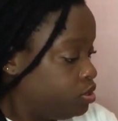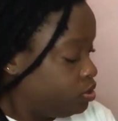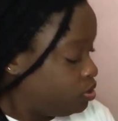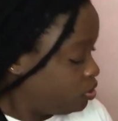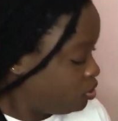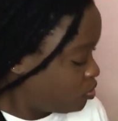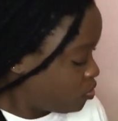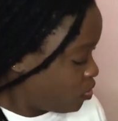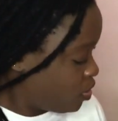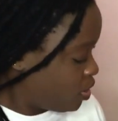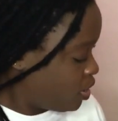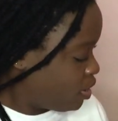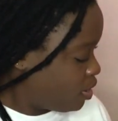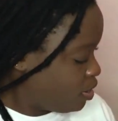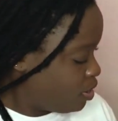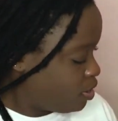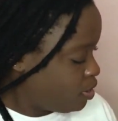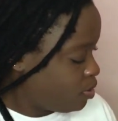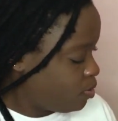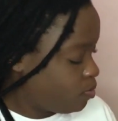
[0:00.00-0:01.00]
So
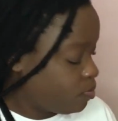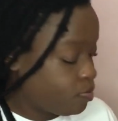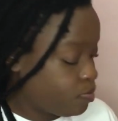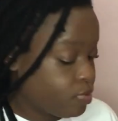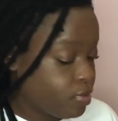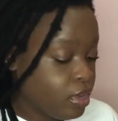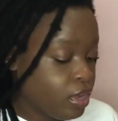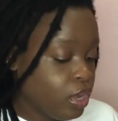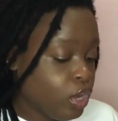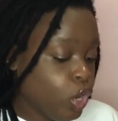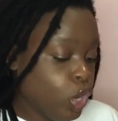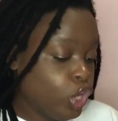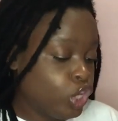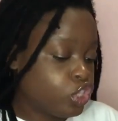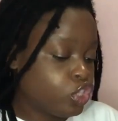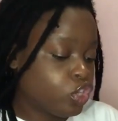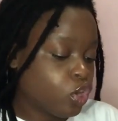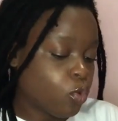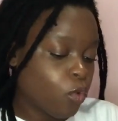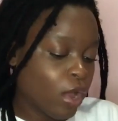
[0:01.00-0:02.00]
yeah.
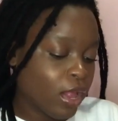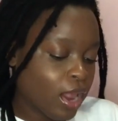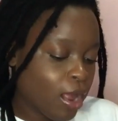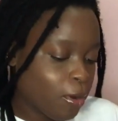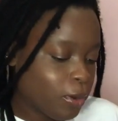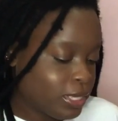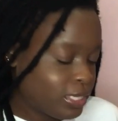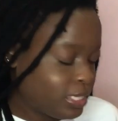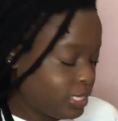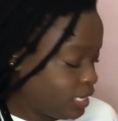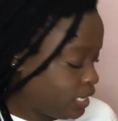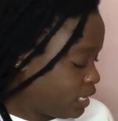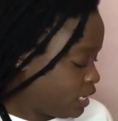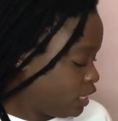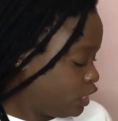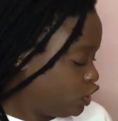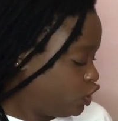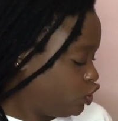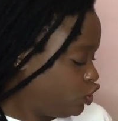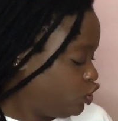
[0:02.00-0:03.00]
So what I was
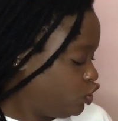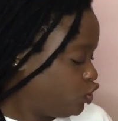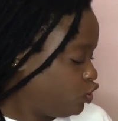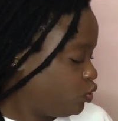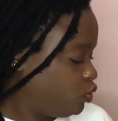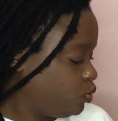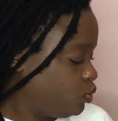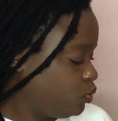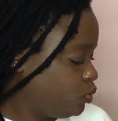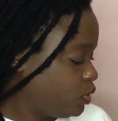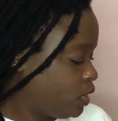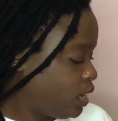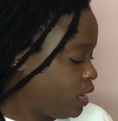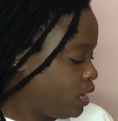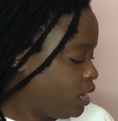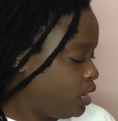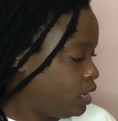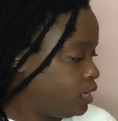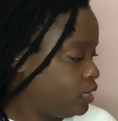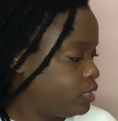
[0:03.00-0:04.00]
thinking to do
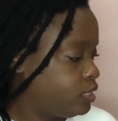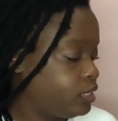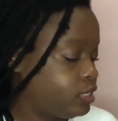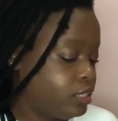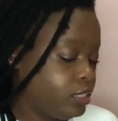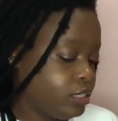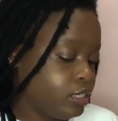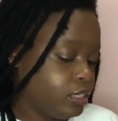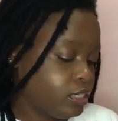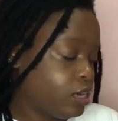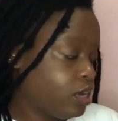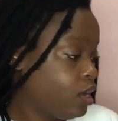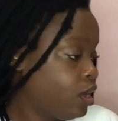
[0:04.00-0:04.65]
is to